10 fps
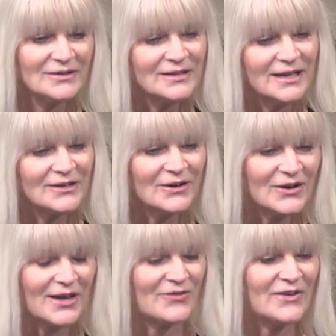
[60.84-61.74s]
Hold on.
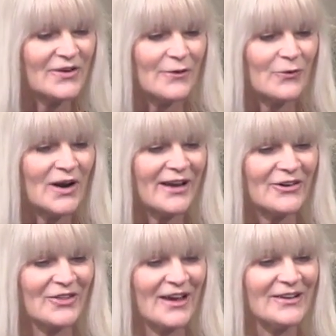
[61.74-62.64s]
Okay, 551, are
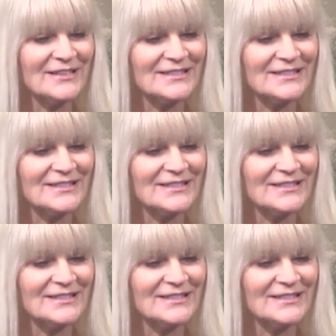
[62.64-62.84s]
you there?